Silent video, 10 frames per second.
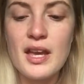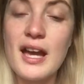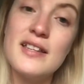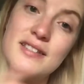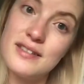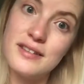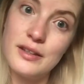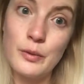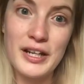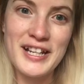as
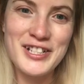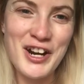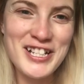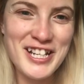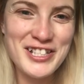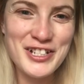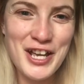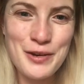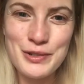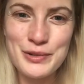the one I tried
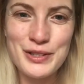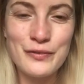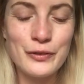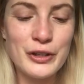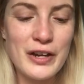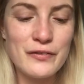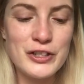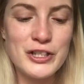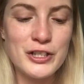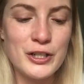yesterday, which was the full
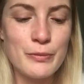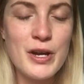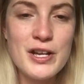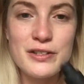coverage serum.